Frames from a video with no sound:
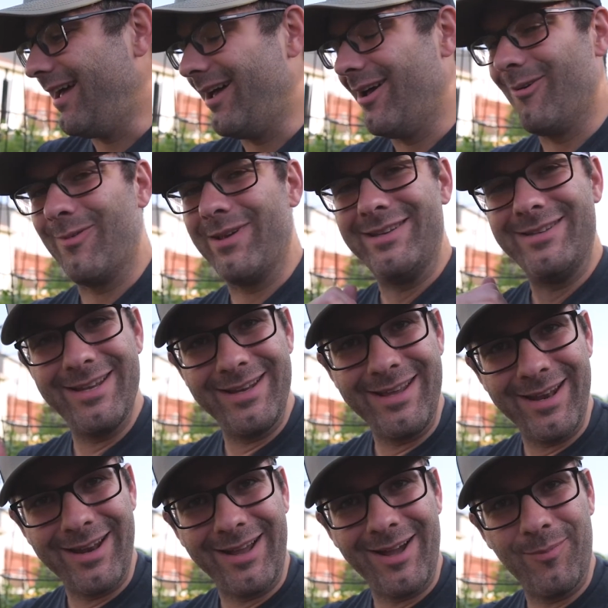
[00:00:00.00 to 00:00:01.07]
We did get
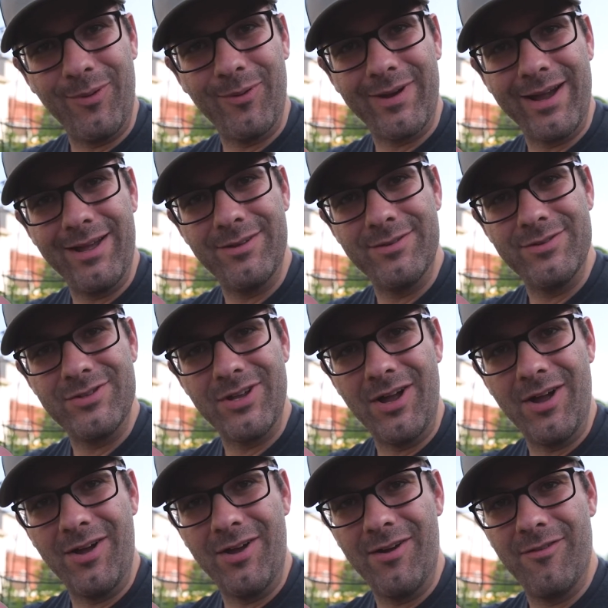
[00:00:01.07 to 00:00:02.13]
a couple rounds
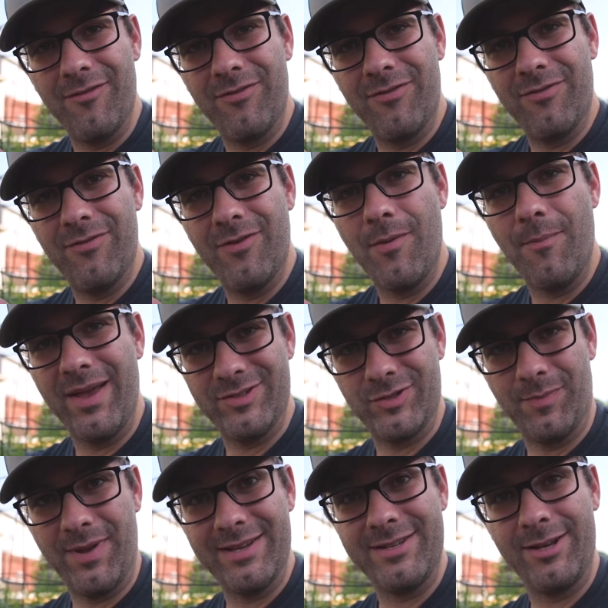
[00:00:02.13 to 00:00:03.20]
of basil
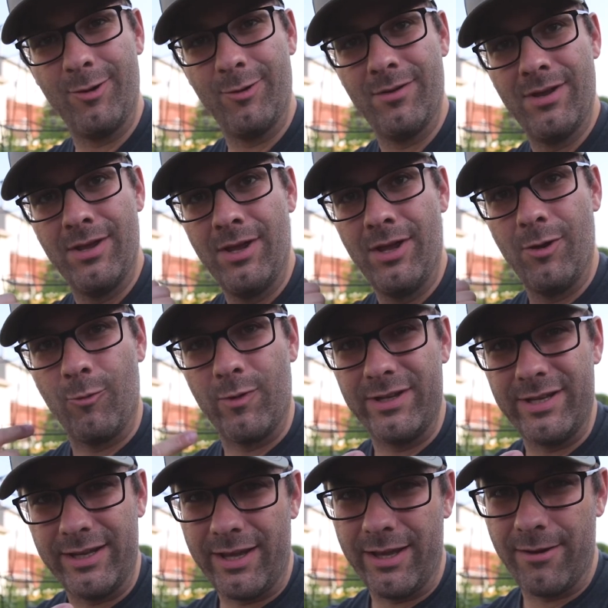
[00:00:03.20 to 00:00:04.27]
pesto. We
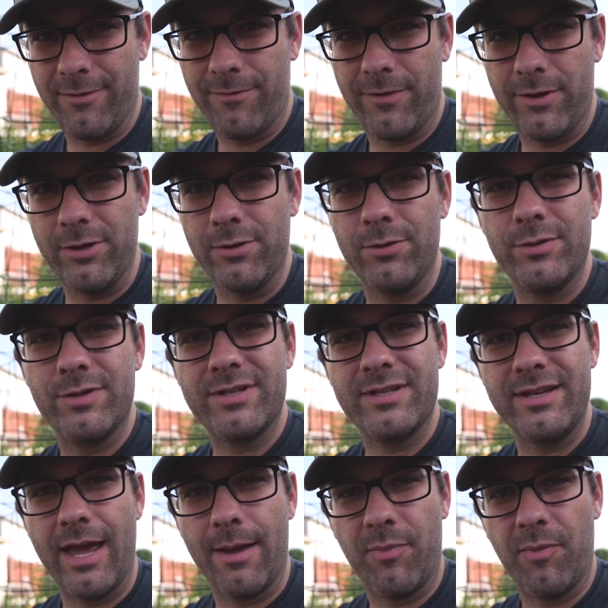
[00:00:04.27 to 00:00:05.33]
did get a few
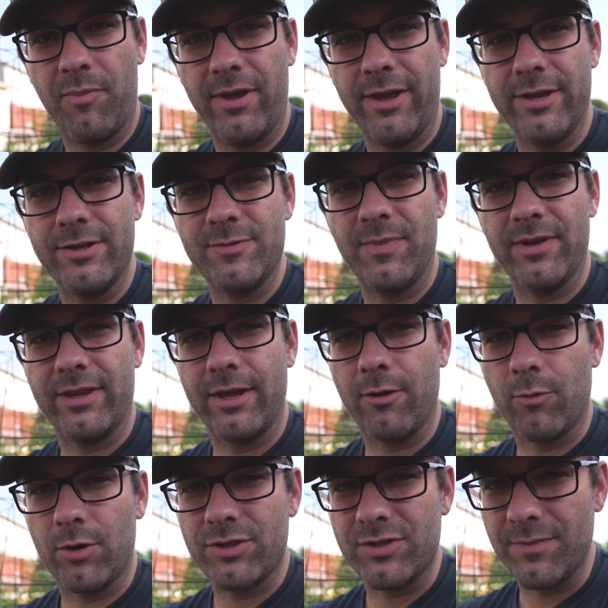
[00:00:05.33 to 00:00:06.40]
snap peas, but there
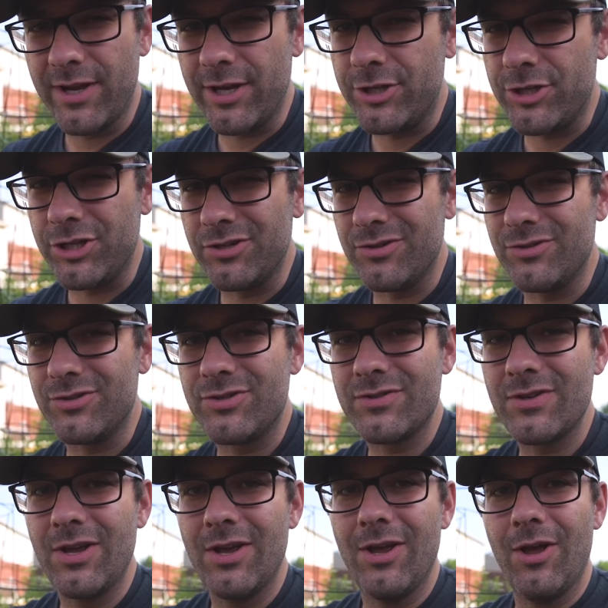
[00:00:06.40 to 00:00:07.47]
were some issues
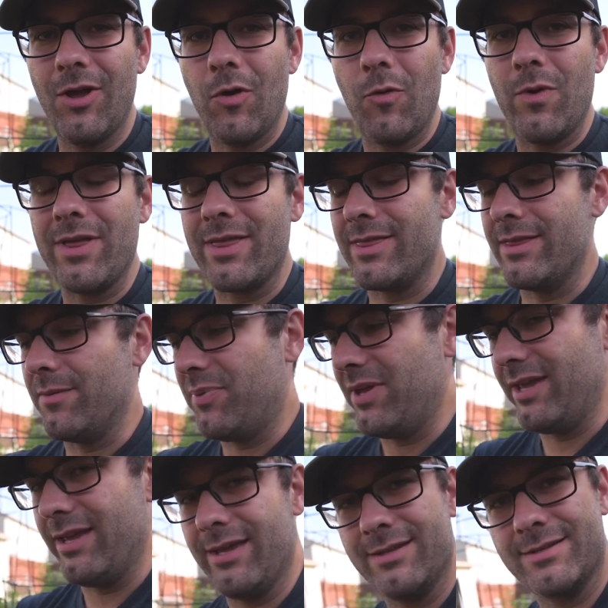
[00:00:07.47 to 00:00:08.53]
with the
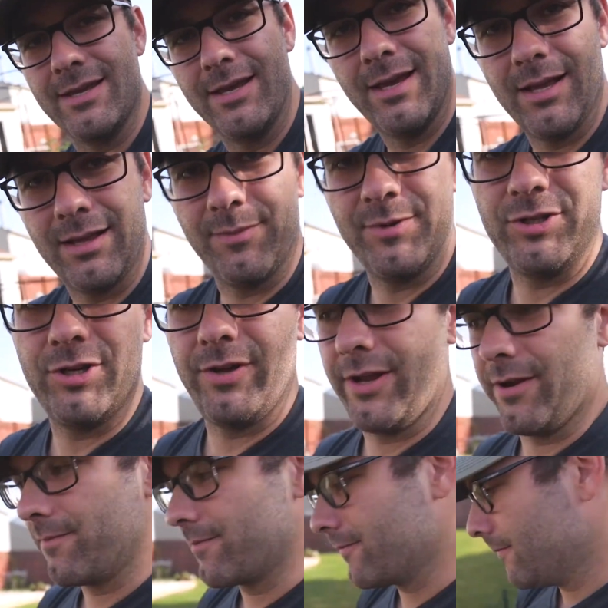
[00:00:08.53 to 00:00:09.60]
peas. Let me show you
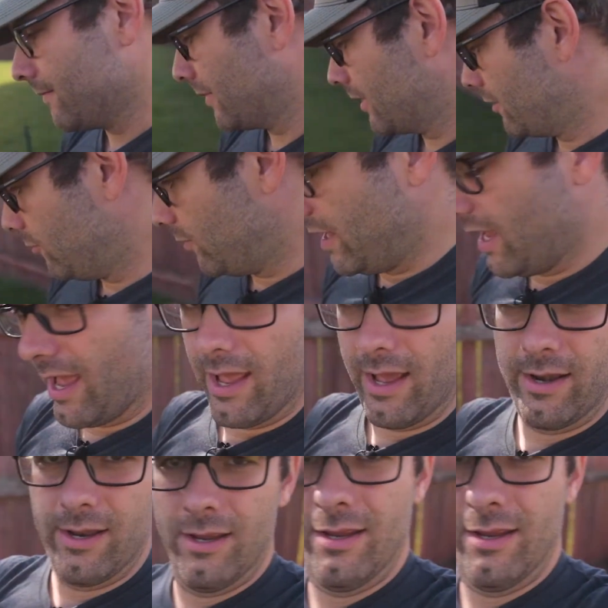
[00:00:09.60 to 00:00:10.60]
here. We had